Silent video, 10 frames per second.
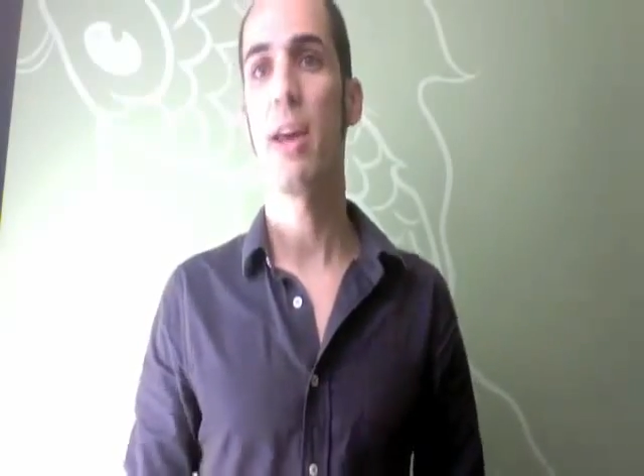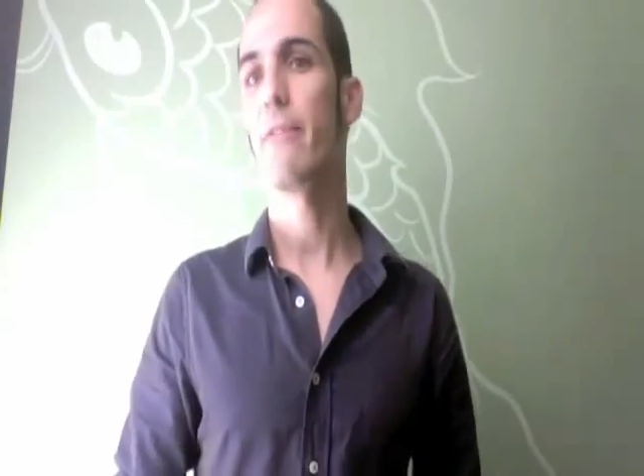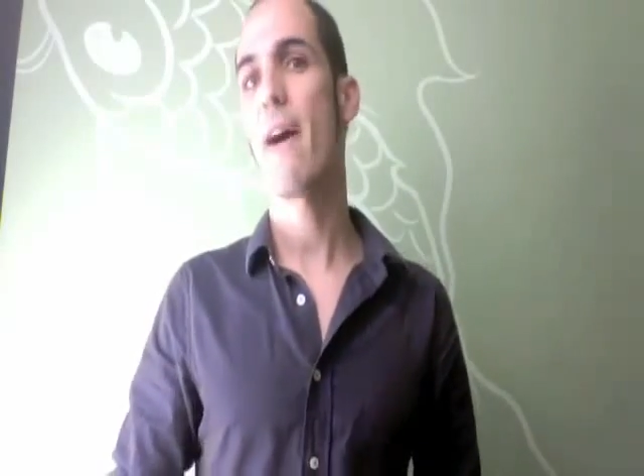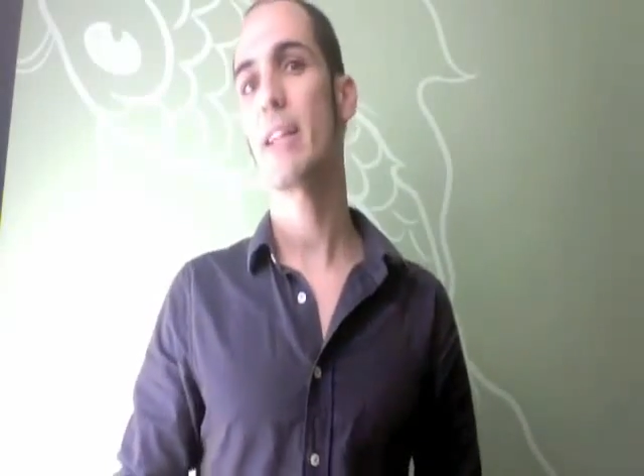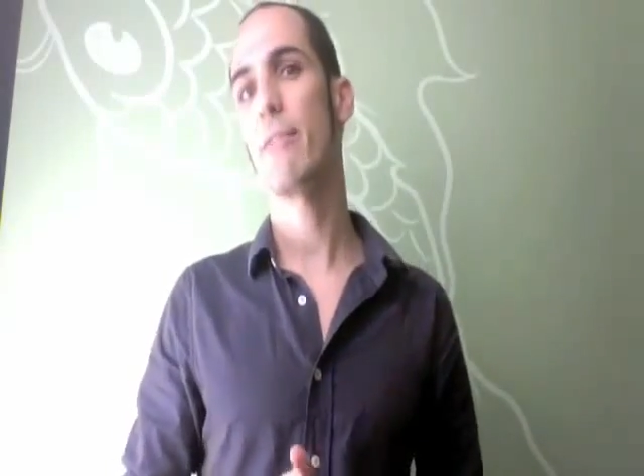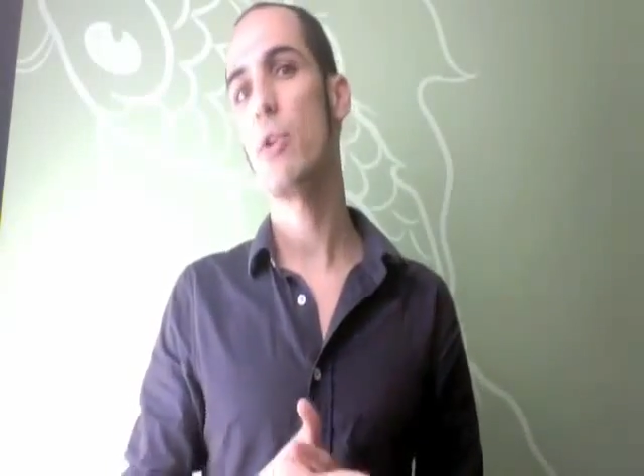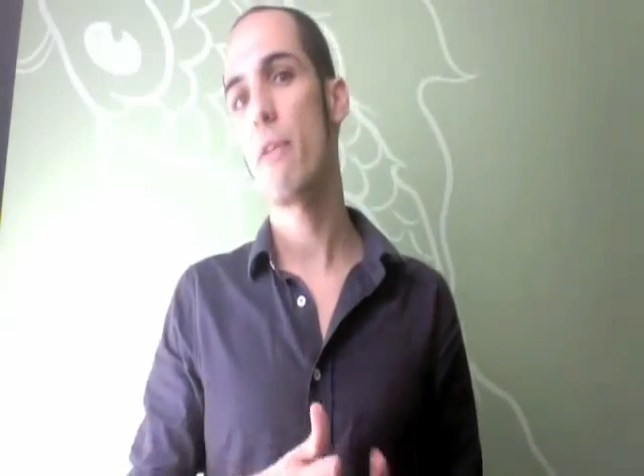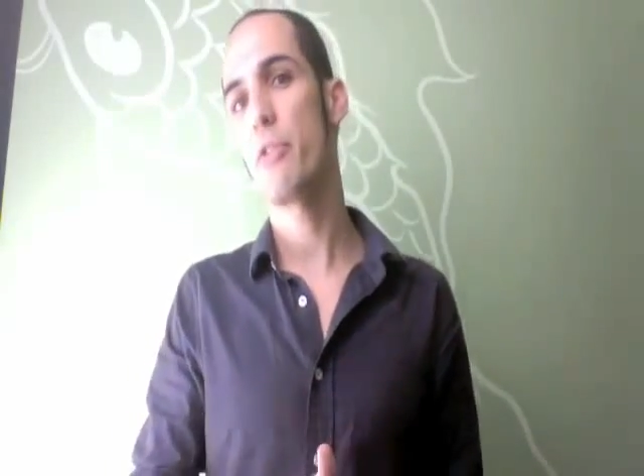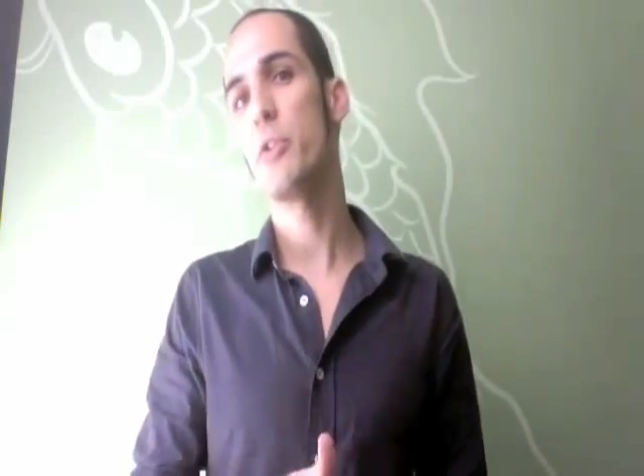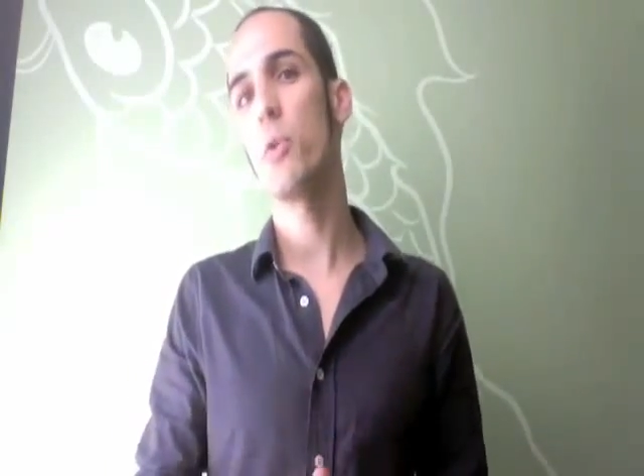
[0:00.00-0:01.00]
In fact, if you
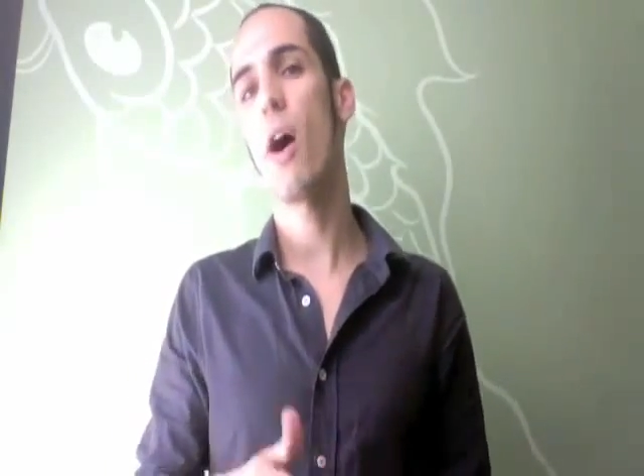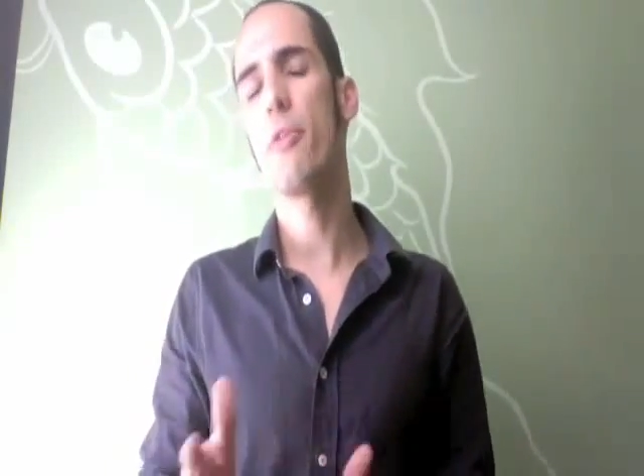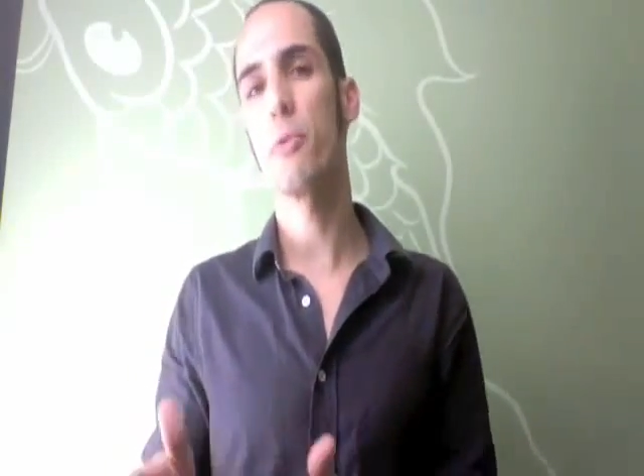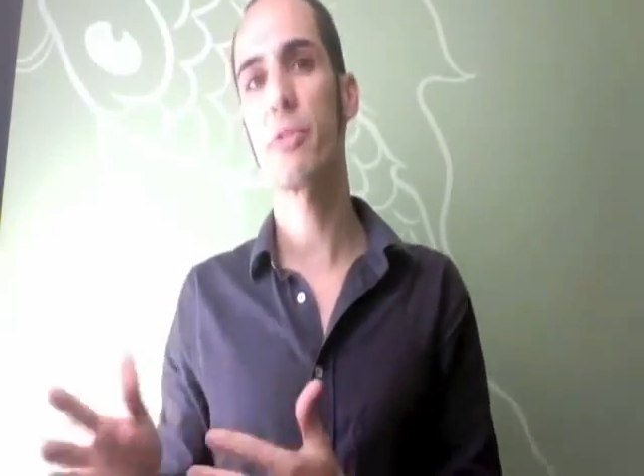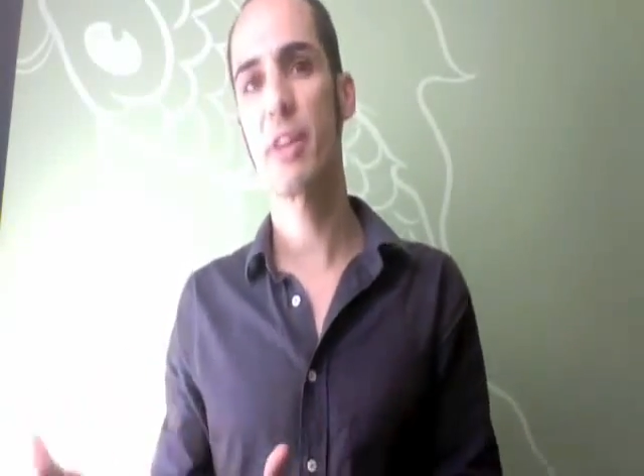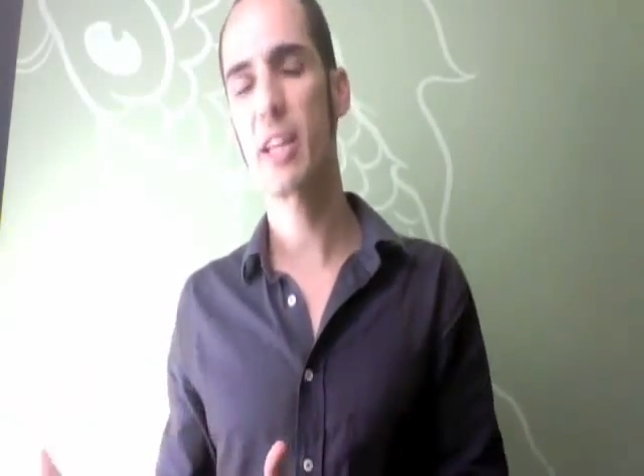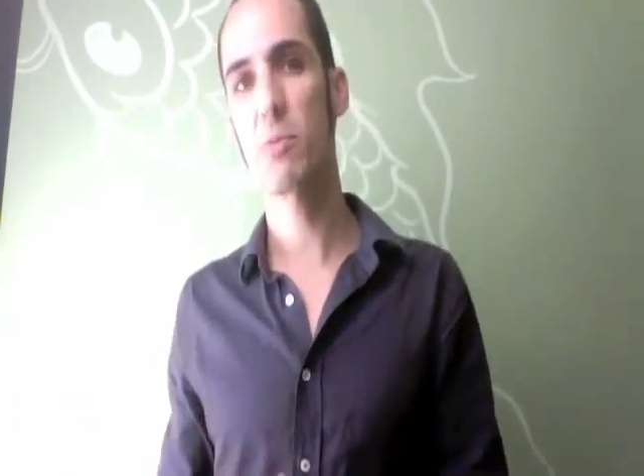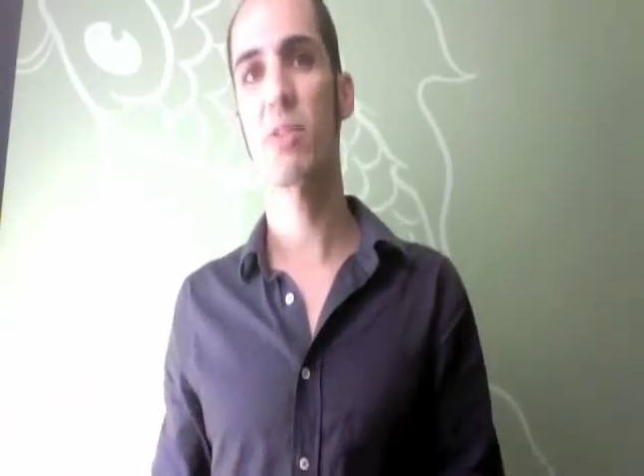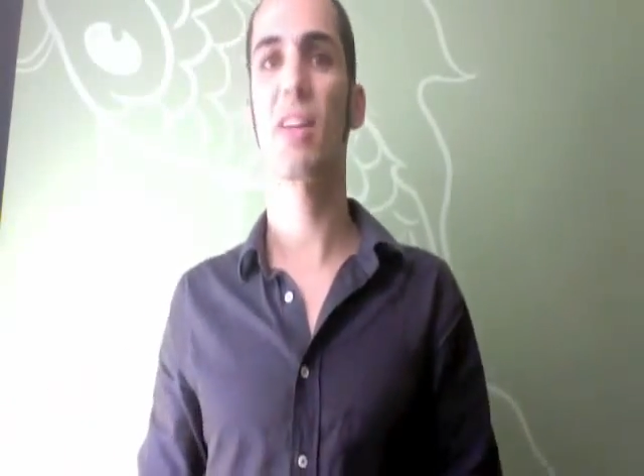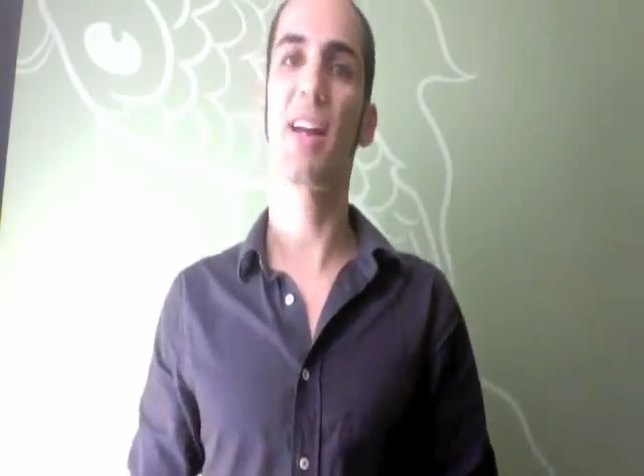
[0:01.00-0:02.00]
have to do other
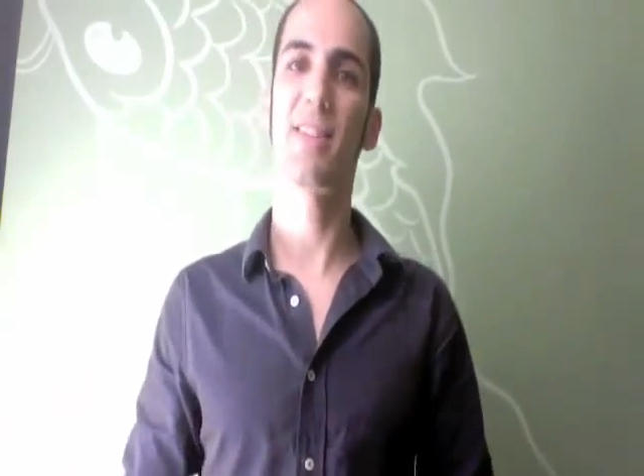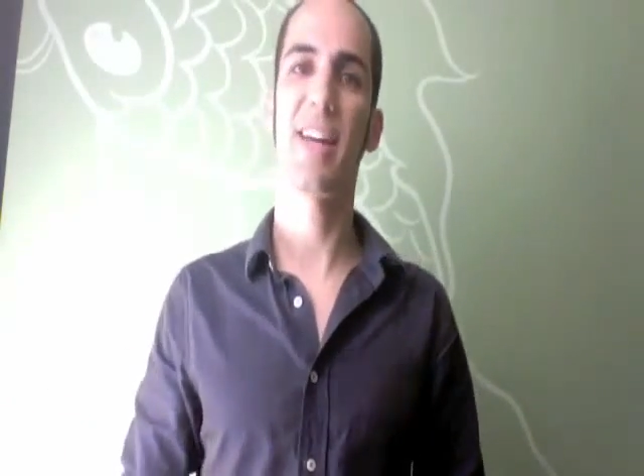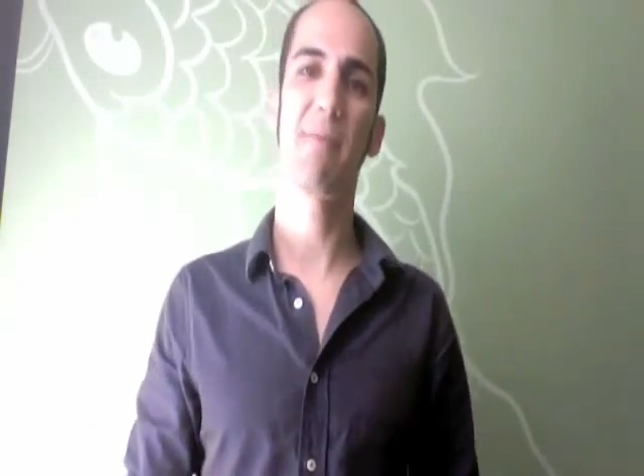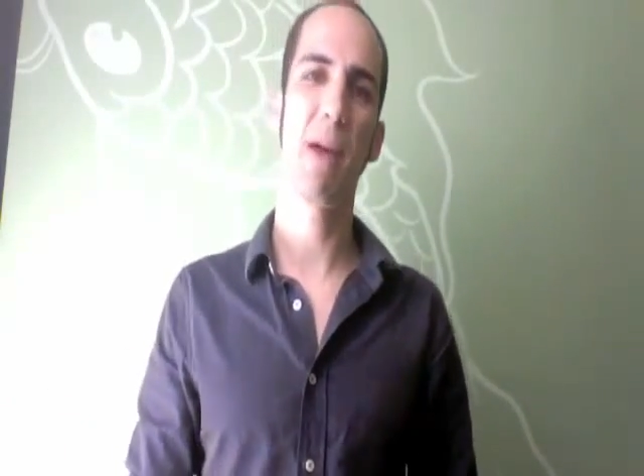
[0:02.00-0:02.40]
things besides that,